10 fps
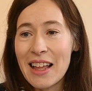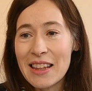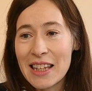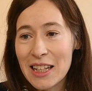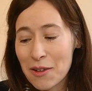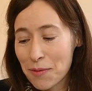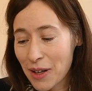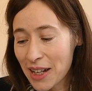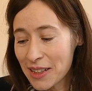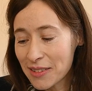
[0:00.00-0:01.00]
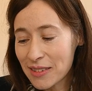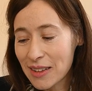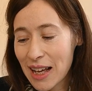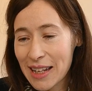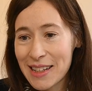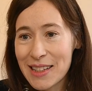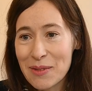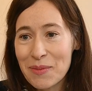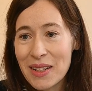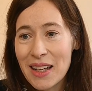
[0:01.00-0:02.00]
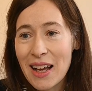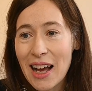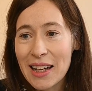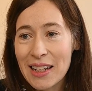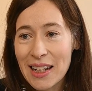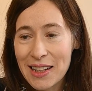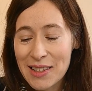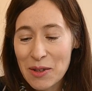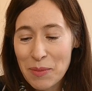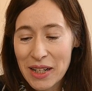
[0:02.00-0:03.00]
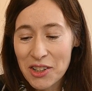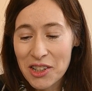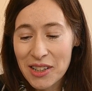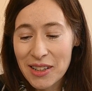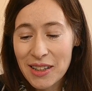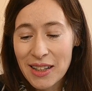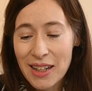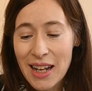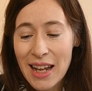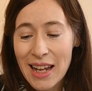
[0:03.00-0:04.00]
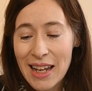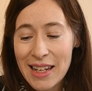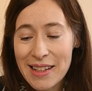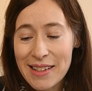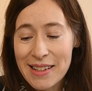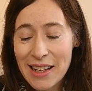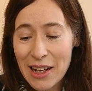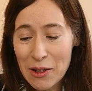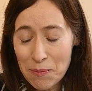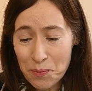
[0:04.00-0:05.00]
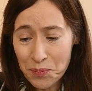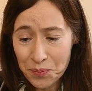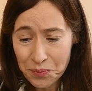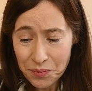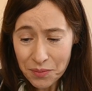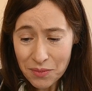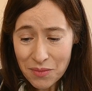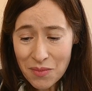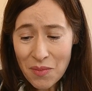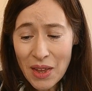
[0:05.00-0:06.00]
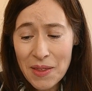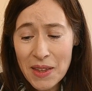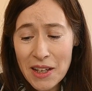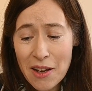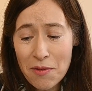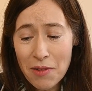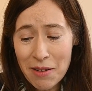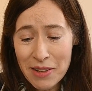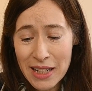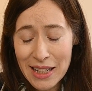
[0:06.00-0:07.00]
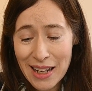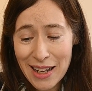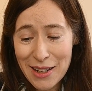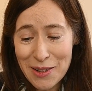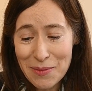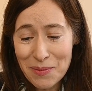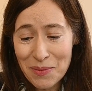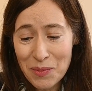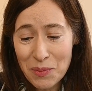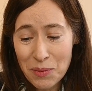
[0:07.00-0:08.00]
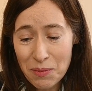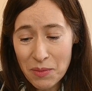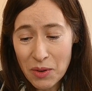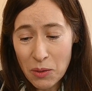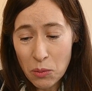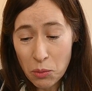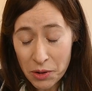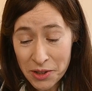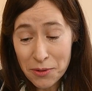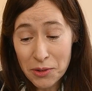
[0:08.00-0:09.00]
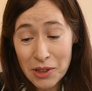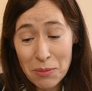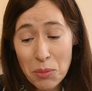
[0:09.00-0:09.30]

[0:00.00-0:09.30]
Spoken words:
The final item I'd like to mention is a very wonderful and